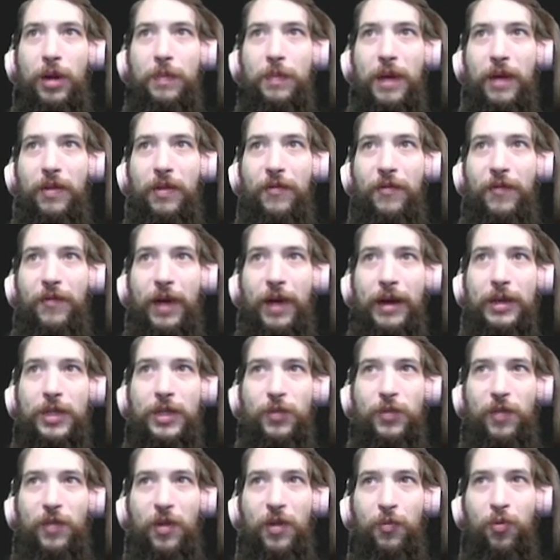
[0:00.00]
by the Finders
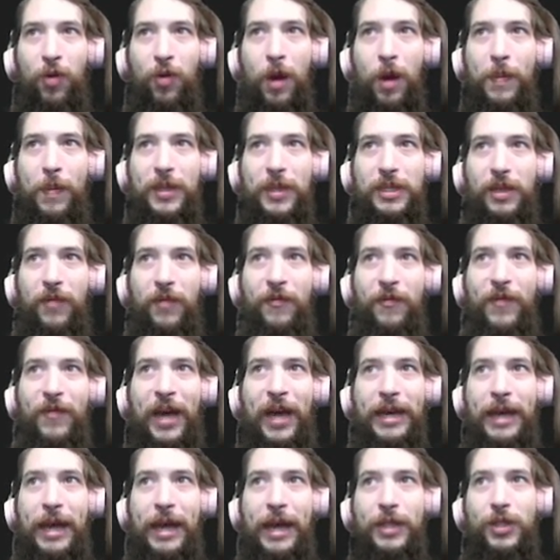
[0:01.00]
with a promise of
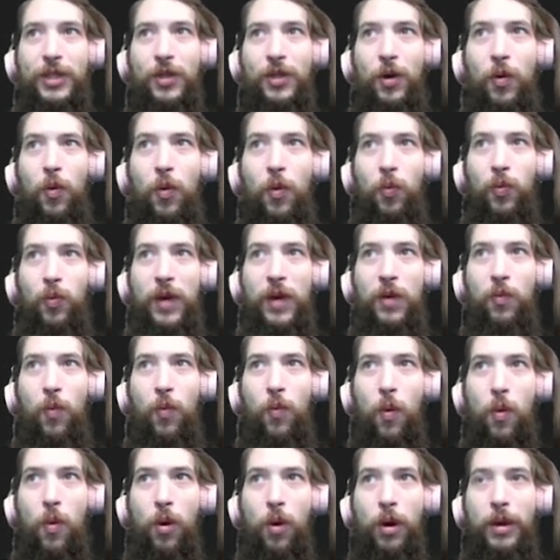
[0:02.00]
financial
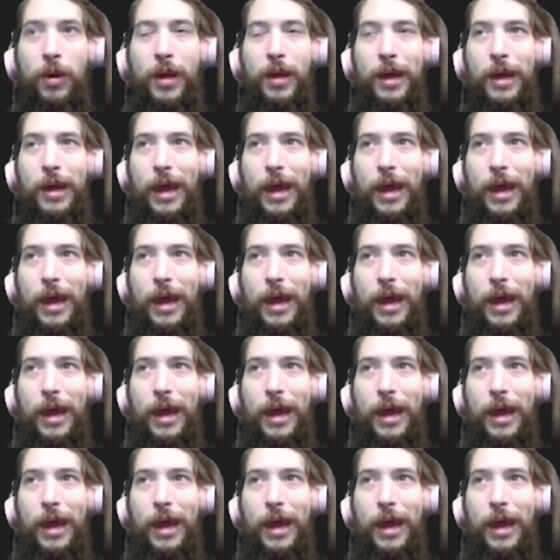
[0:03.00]
reward